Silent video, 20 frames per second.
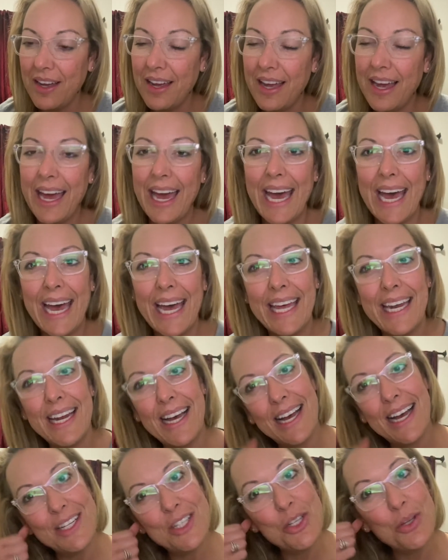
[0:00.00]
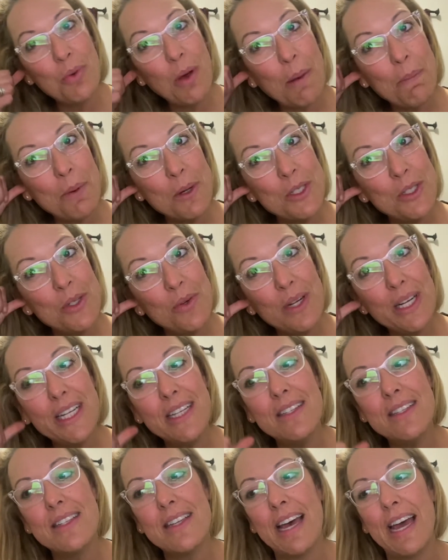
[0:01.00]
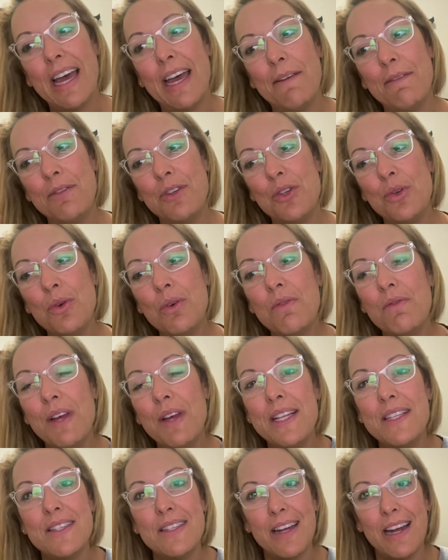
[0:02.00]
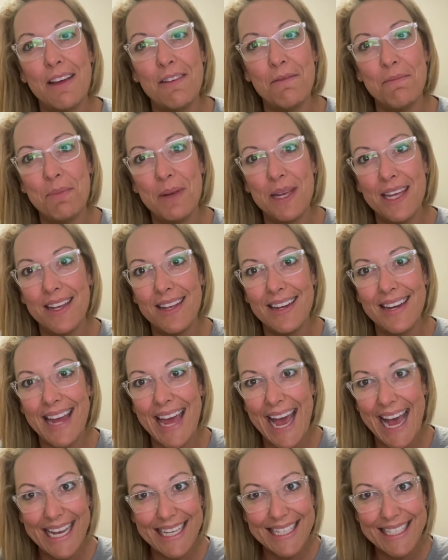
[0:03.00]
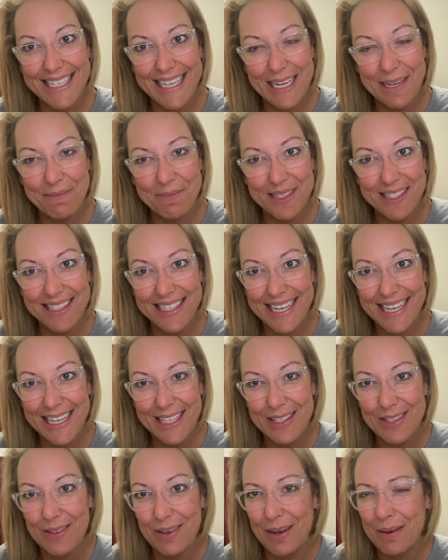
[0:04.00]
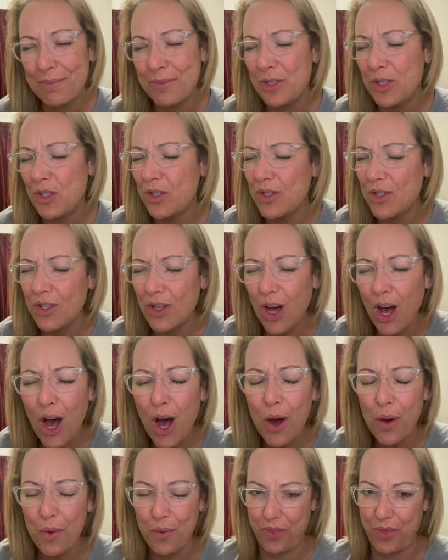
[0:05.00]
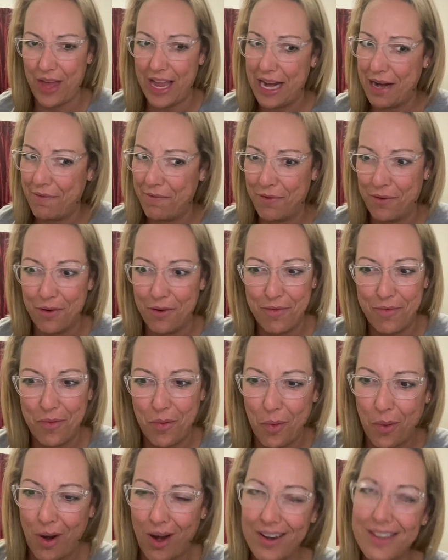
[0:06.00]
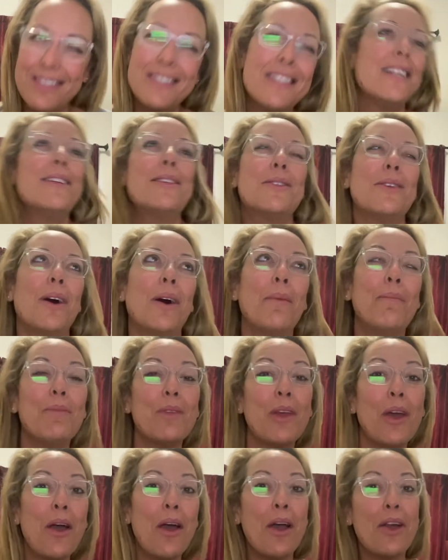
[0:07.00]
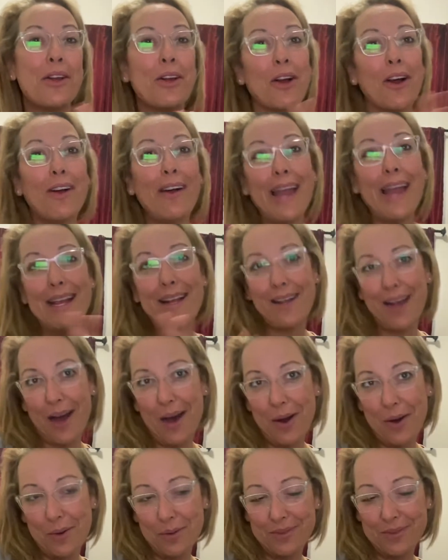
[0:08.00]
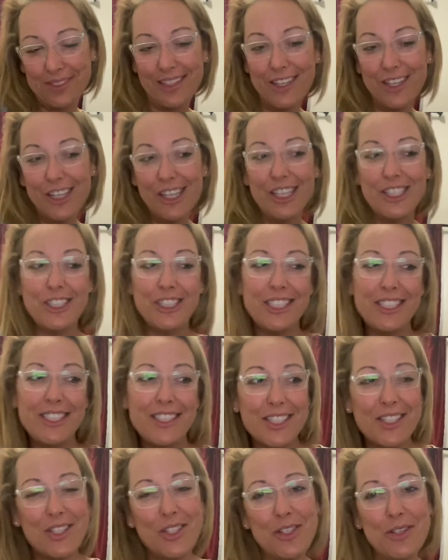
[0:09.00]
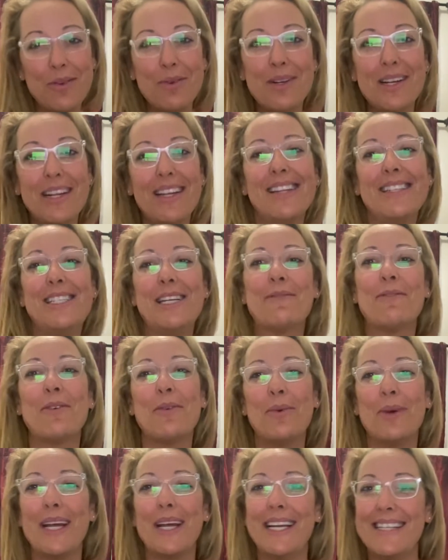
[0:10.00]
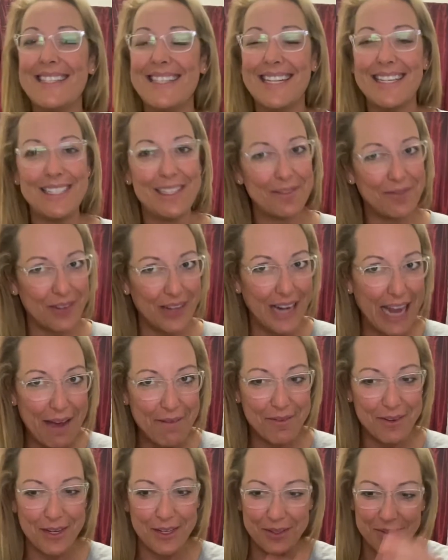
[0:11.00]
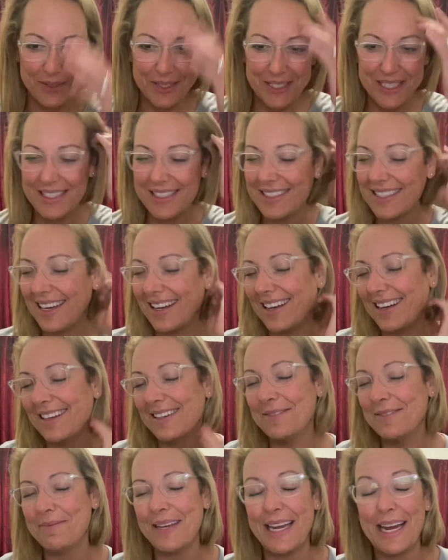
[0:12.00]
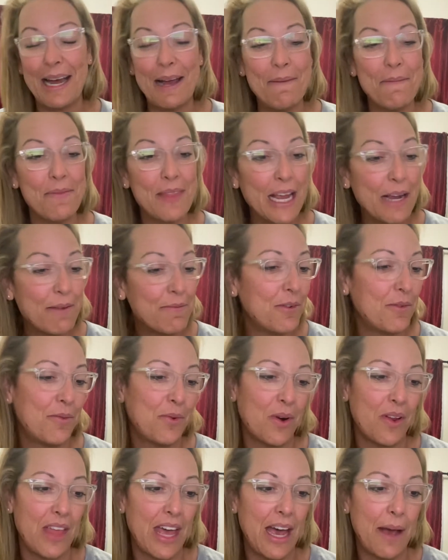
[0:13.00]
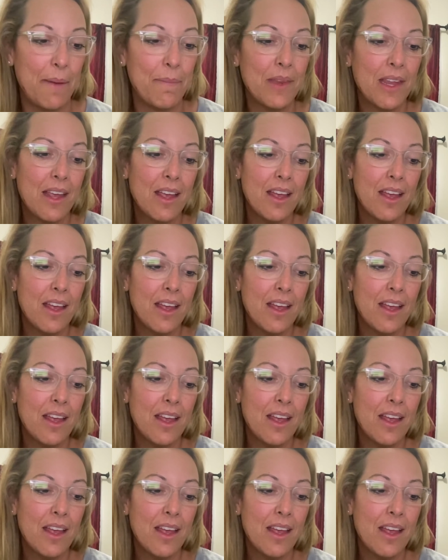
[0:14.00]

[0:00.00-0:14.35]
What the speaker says: had two opportunities. I have two events that I've been asked to MC, so I'm so thankful for. See, so girl ain't gone. She's just doing it in different ways, in different avenues. And I'm thankful for that.